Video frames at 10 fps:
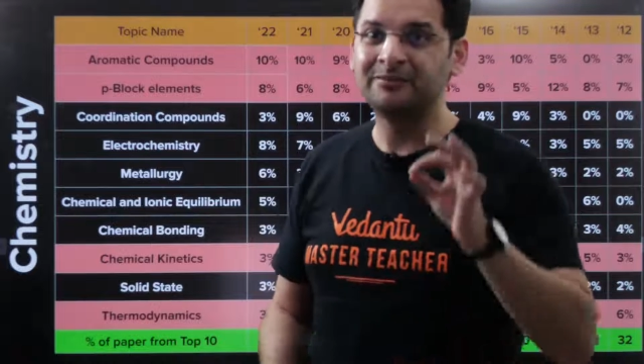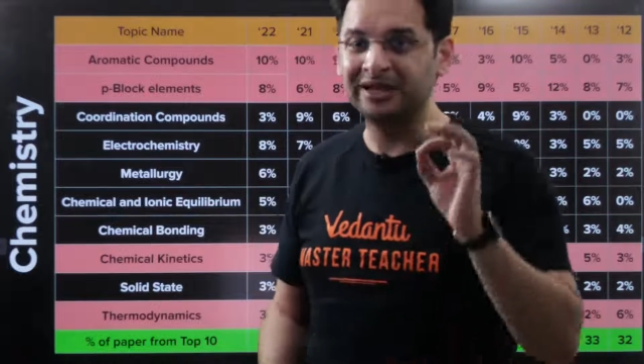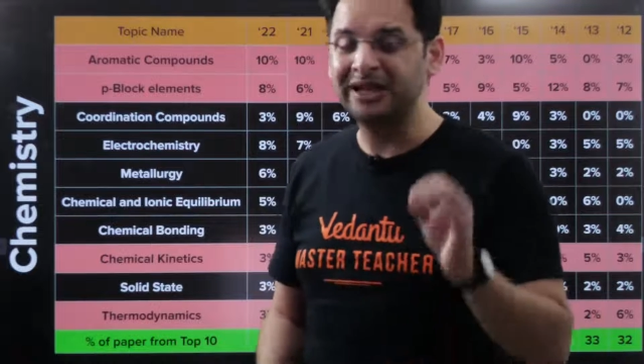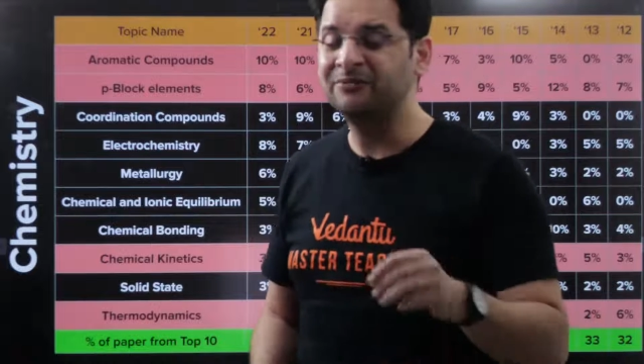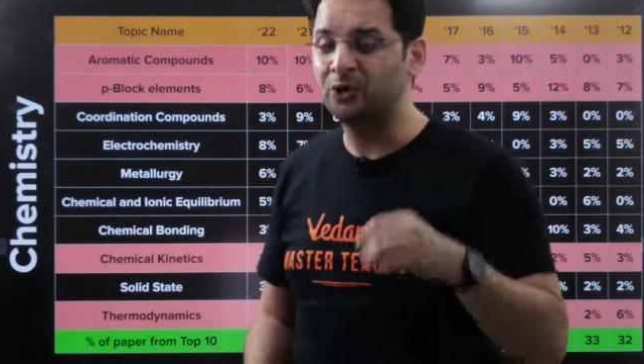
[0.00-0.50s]

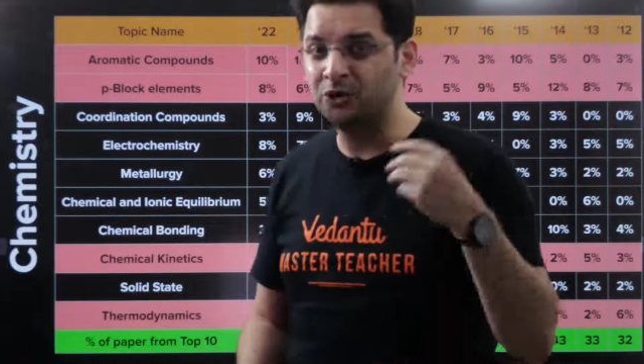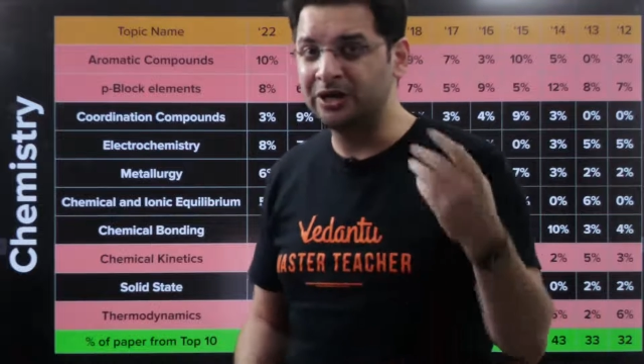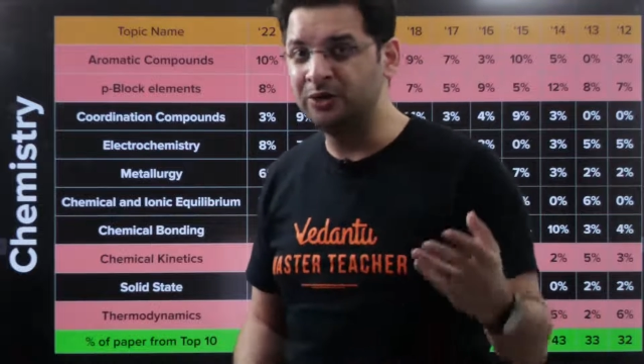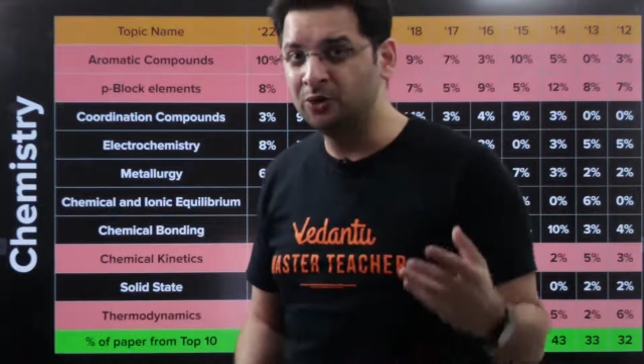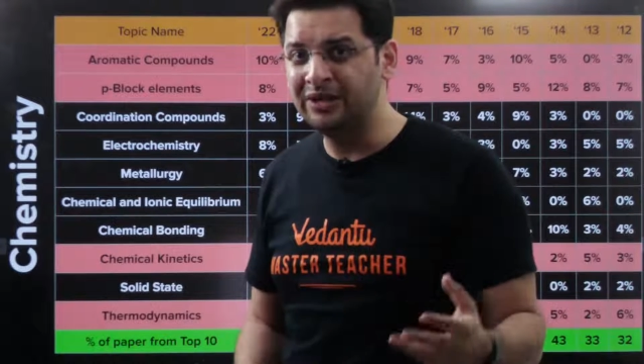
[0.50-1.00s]
But again, what you
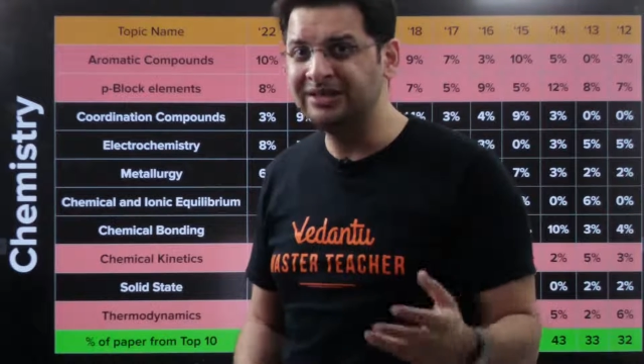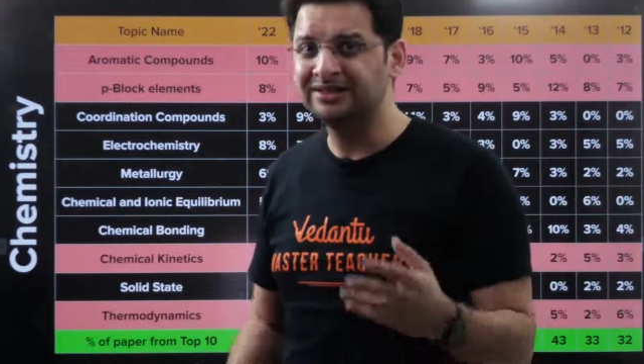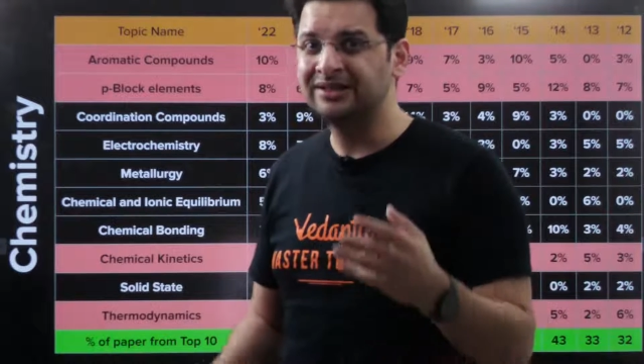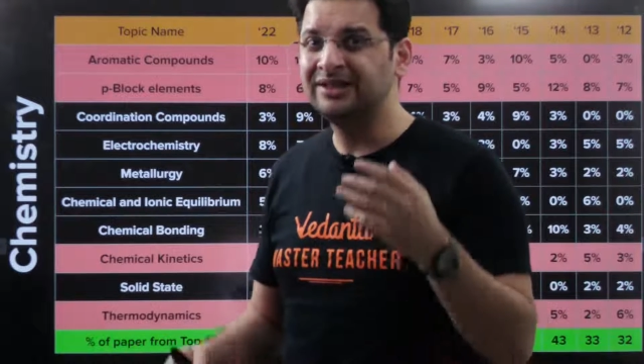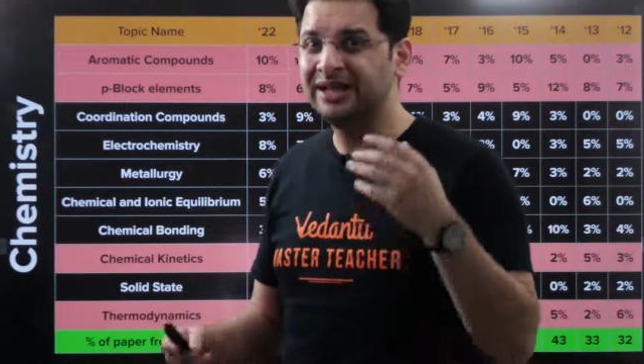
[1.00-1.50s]
can do
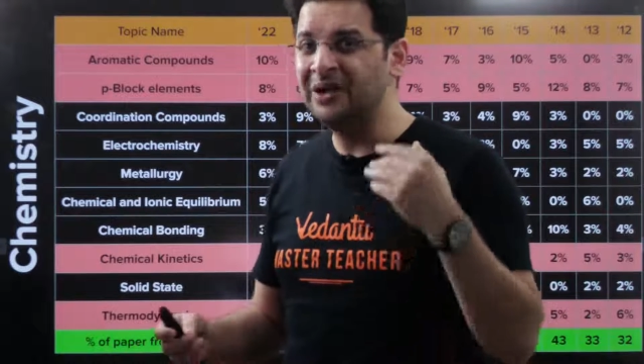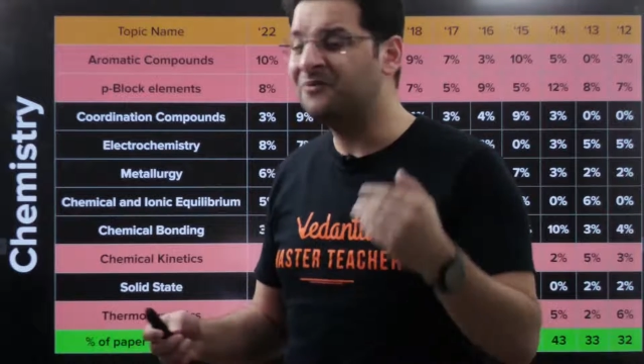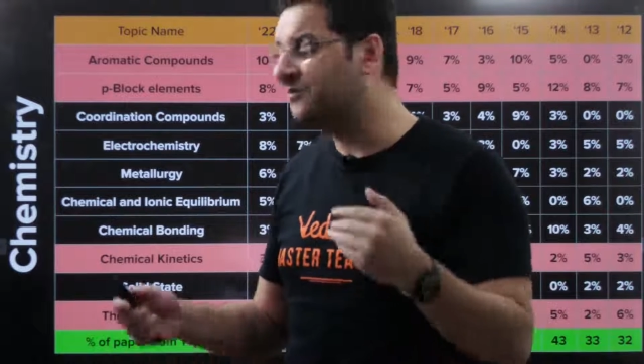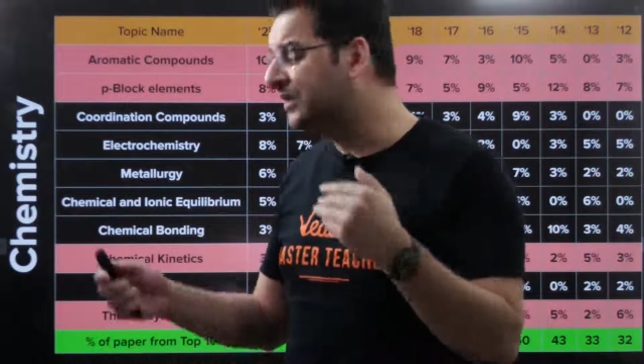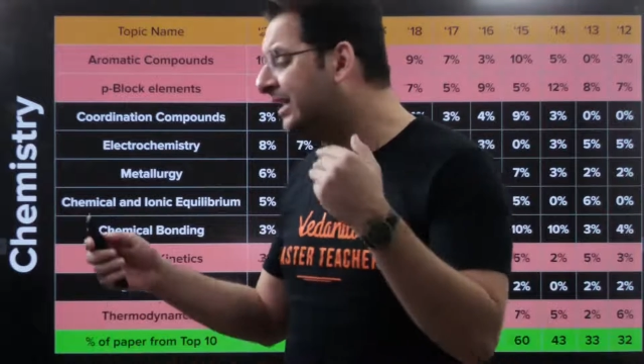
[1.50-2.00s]
is,
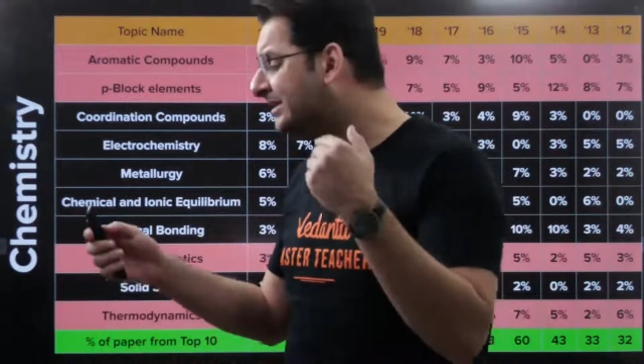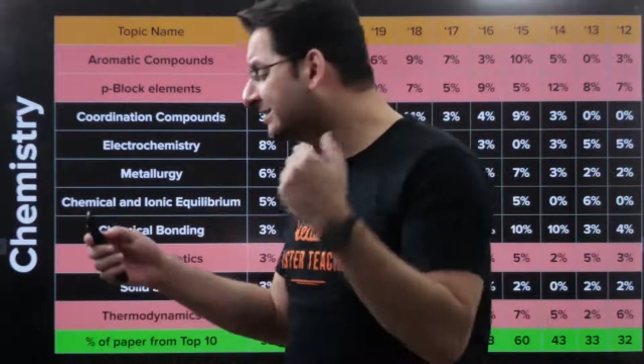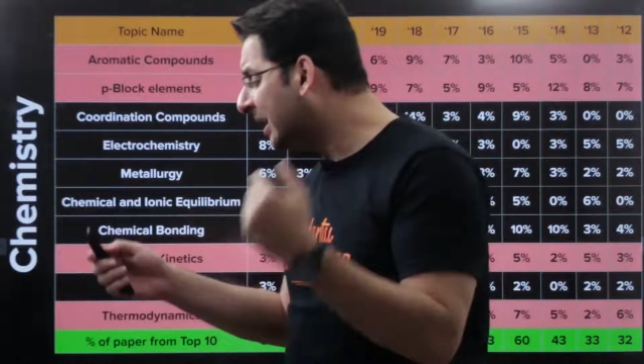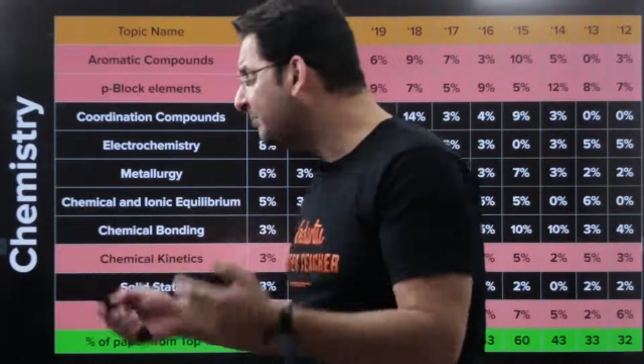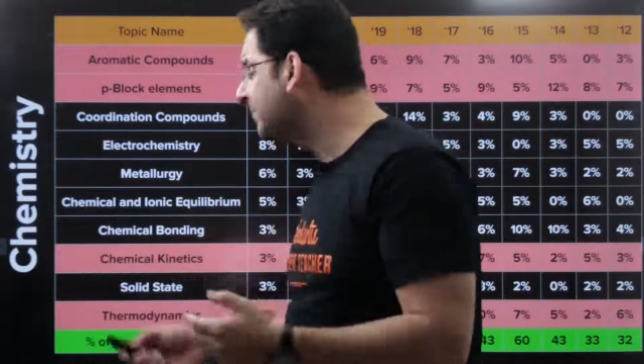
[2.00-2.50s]
if there is
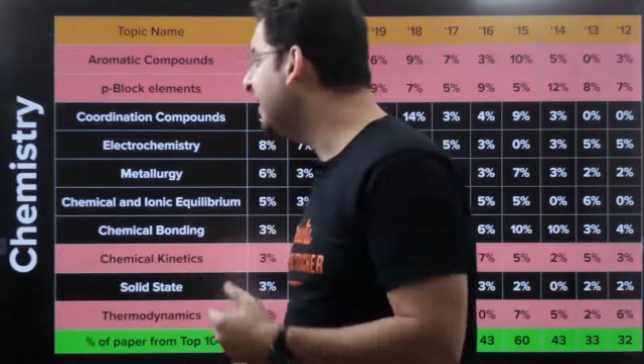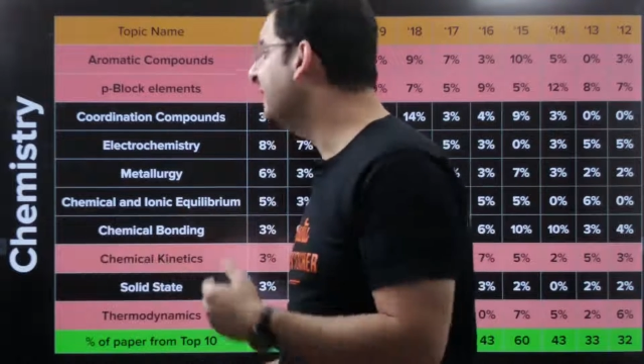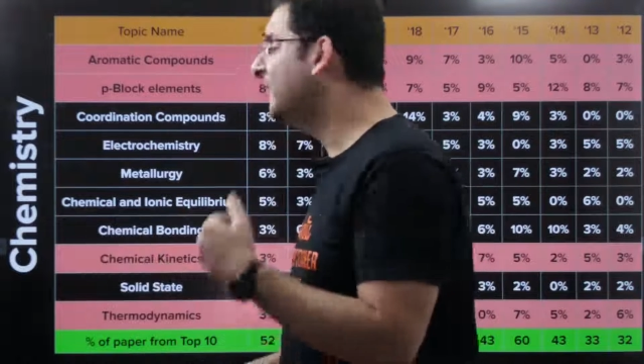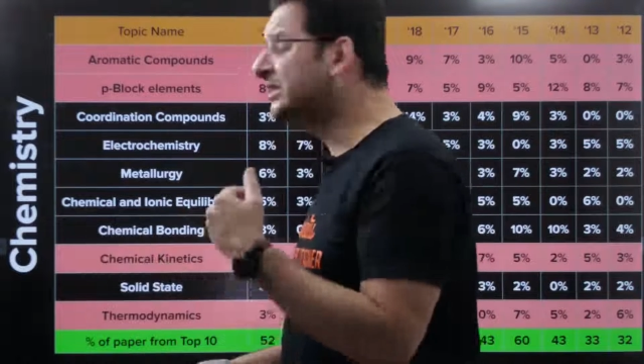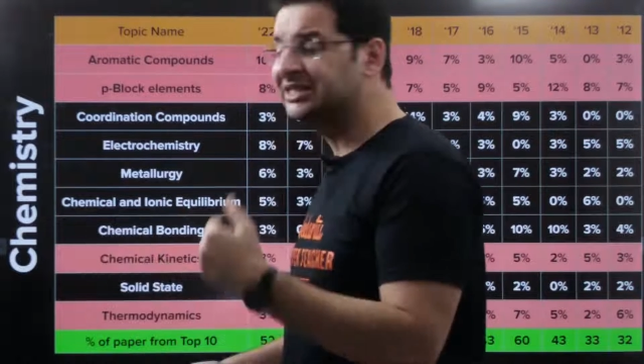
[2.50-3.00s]

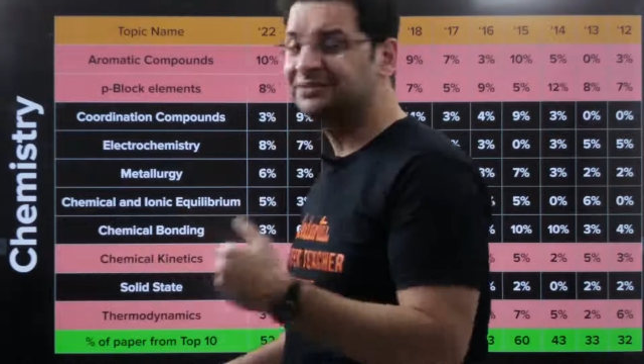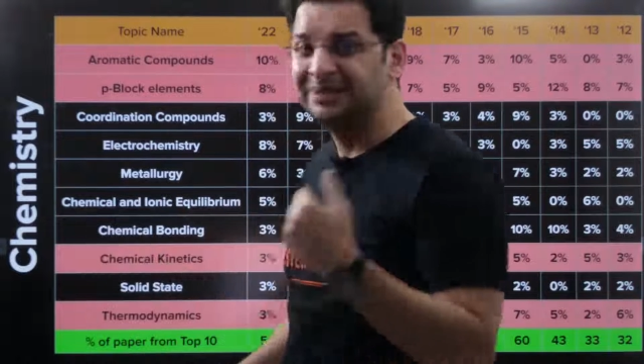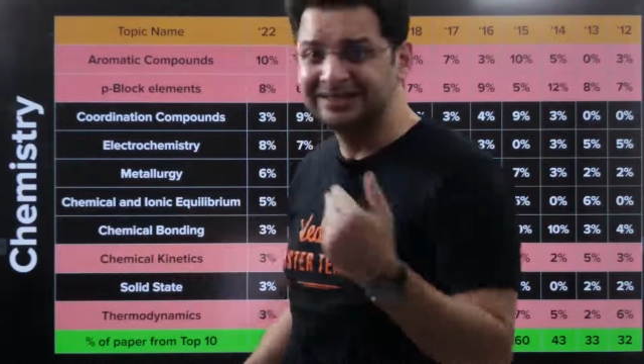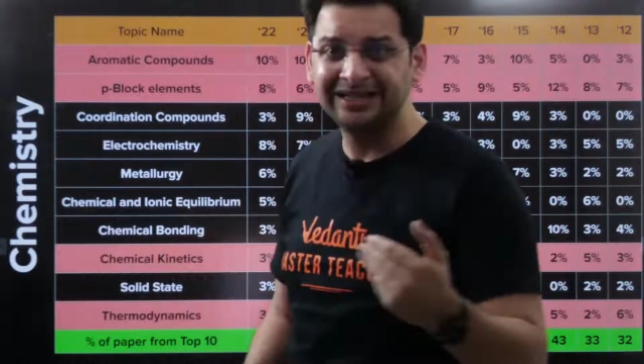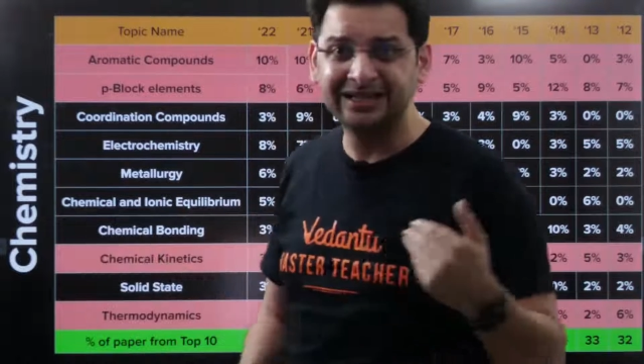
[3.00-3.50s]
something which is
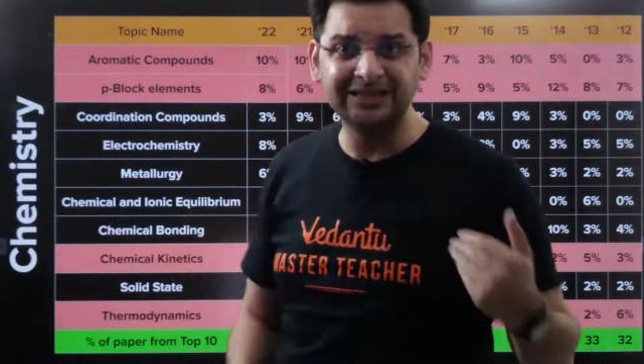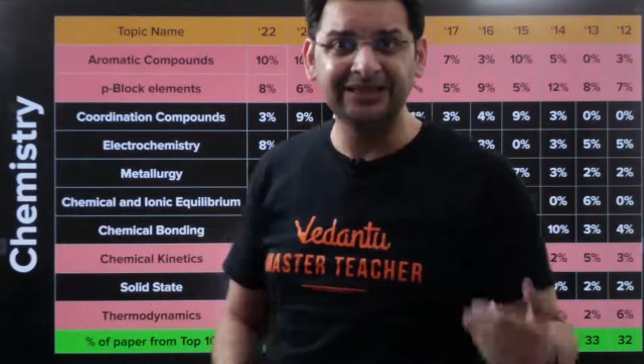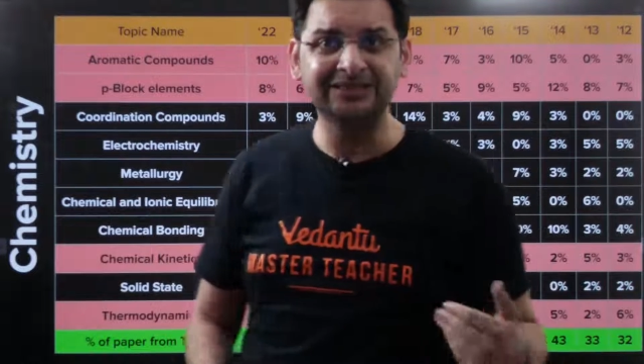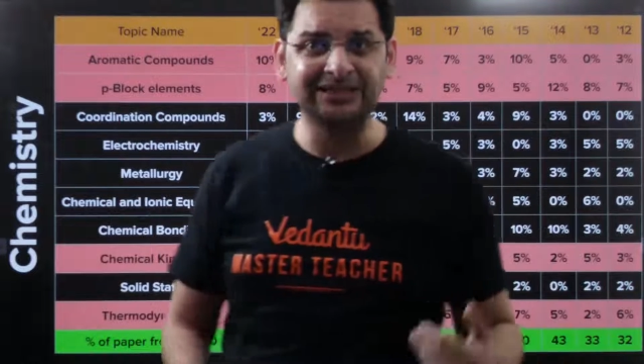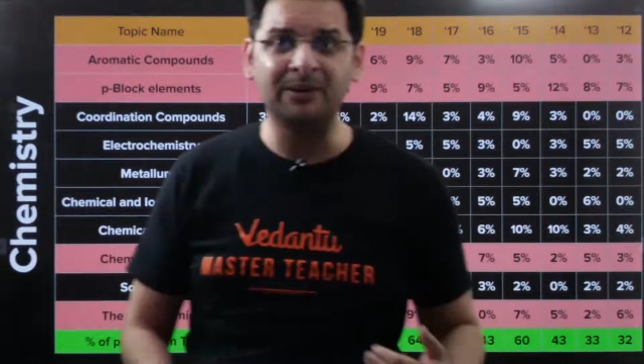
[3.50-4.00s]
missing in
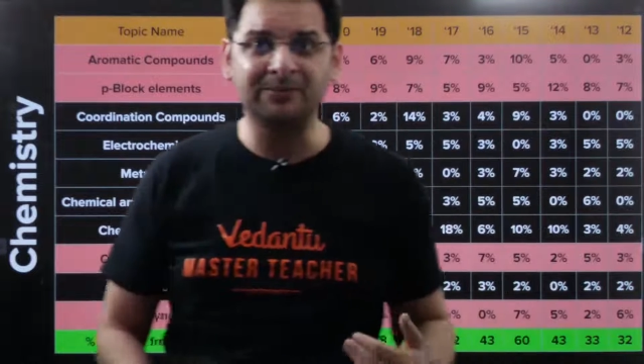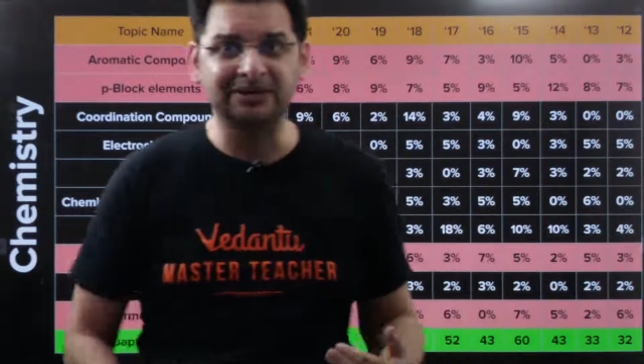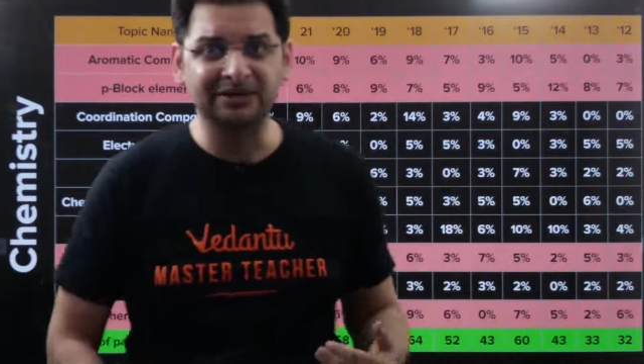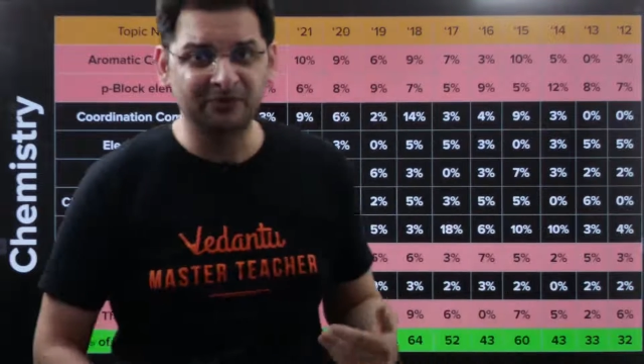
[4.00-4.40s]
these chapters,